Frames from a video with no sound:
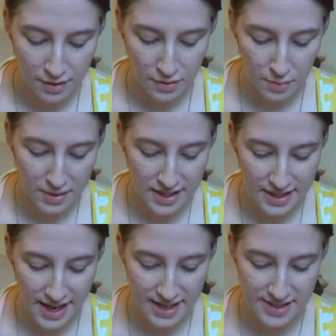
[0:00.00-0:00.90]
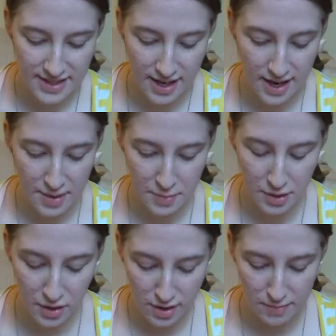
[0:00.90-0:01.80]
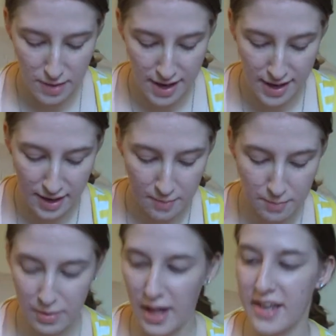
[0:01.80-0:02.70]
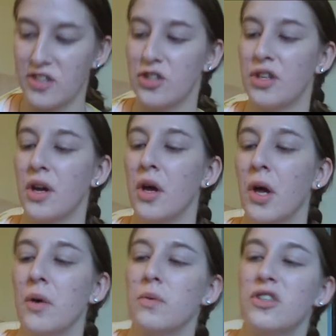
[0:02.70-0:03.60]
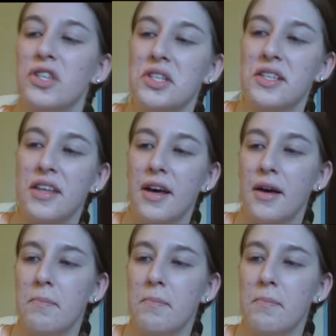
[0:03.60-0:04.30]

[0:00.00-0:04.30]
Normally next I put on my blush, which is the